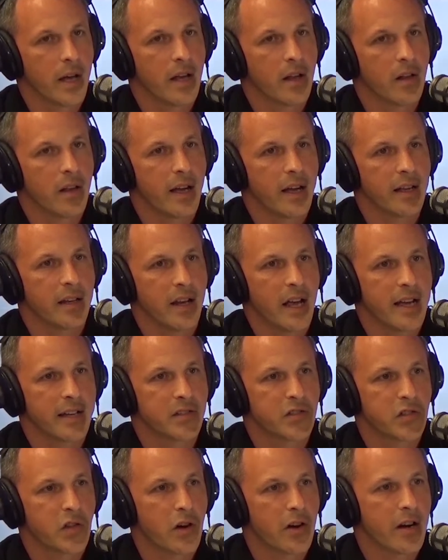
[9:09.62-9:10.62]
Well,
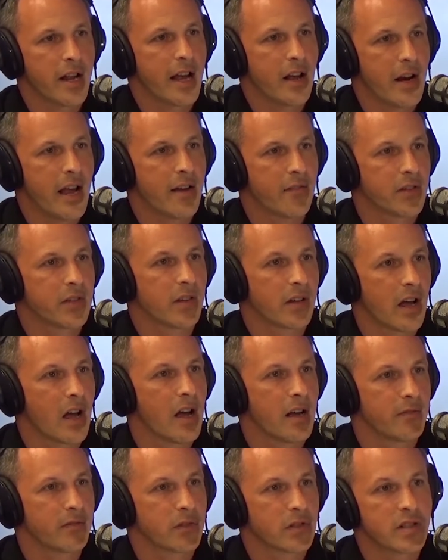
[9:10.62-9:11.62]
I'd start out having the
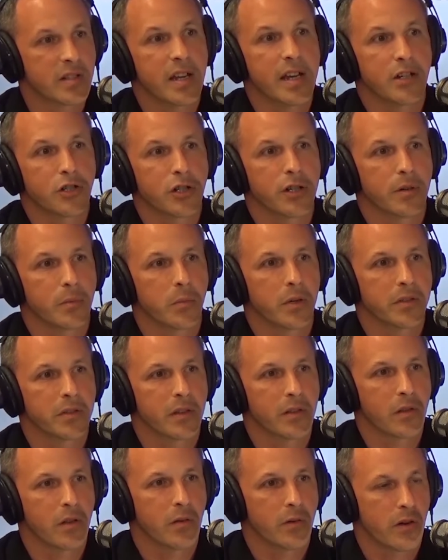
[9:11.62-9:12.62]
conversation with
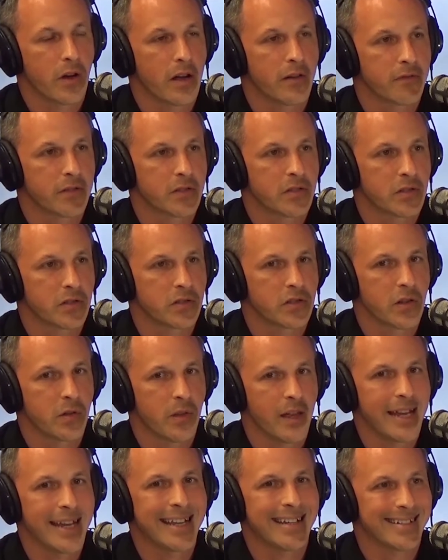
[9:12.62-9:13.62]
the loan officer so
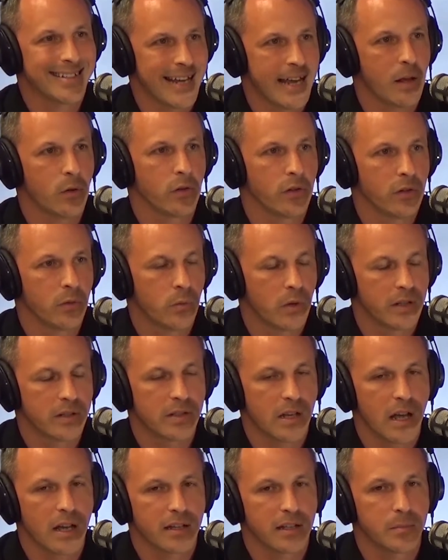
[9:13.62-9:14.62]
they can tell you what
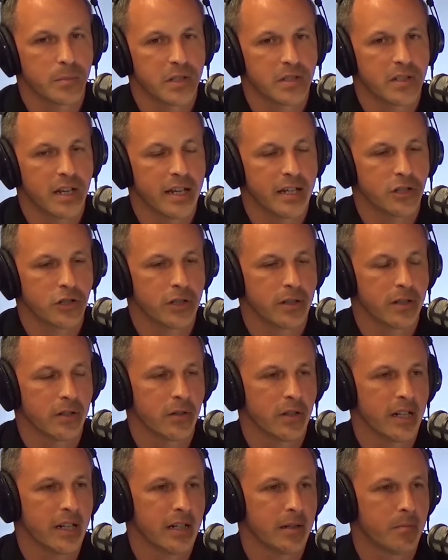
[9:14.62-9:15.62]
documentation you
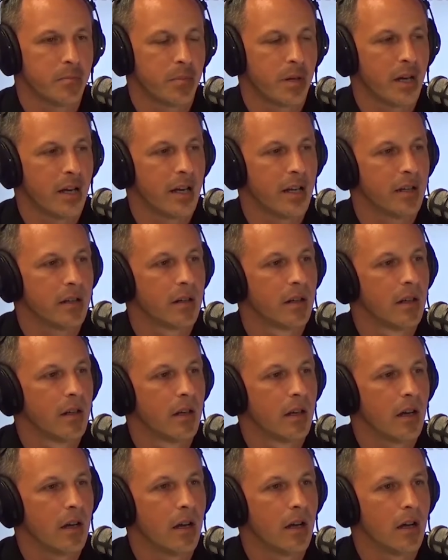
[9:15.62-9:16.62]
need. But
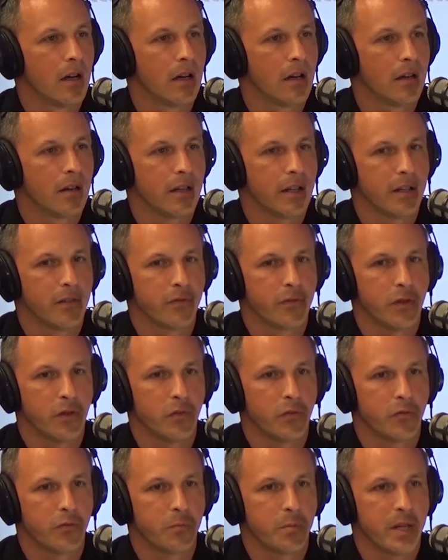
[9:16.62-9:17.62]
if
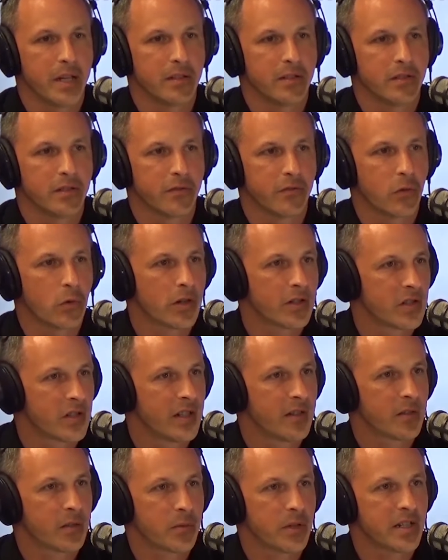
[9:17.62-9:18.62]
you've been divorced
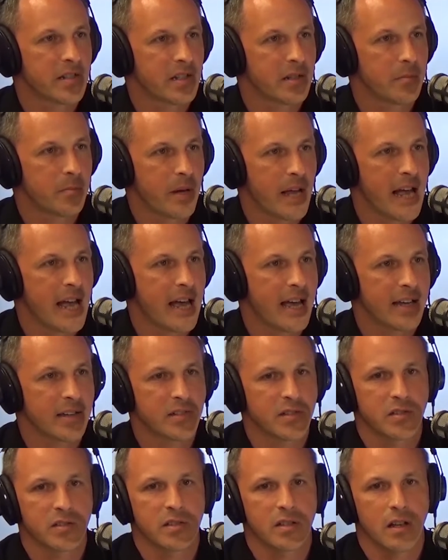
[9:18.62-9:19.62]
in the recent
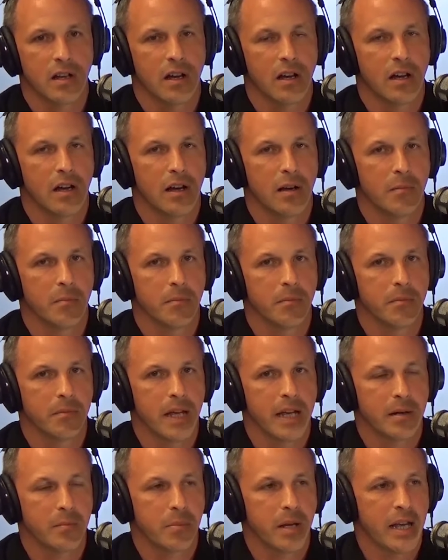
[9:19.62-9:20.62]
past,
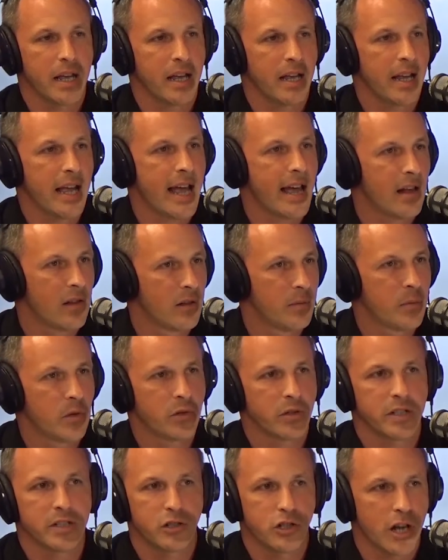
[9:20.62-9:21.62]
and pay
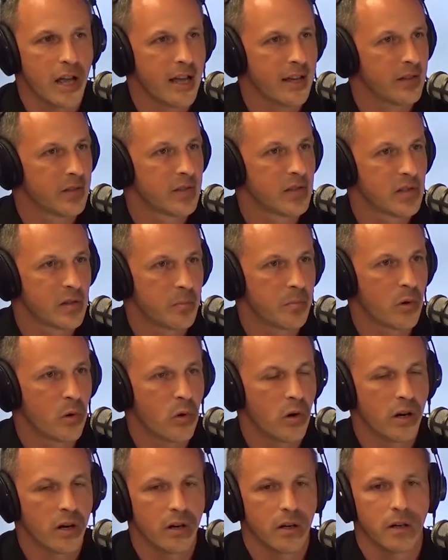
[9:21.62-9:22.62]
alimony, child
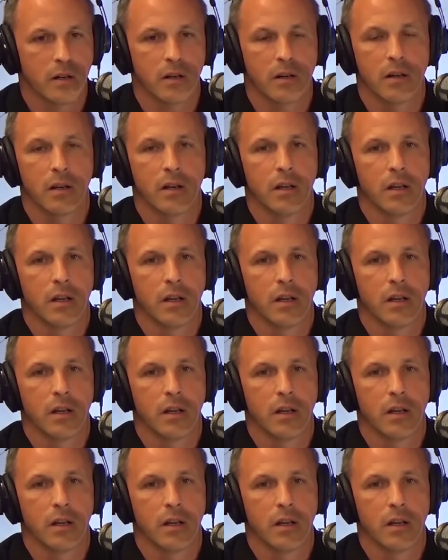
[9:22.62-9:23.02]
support,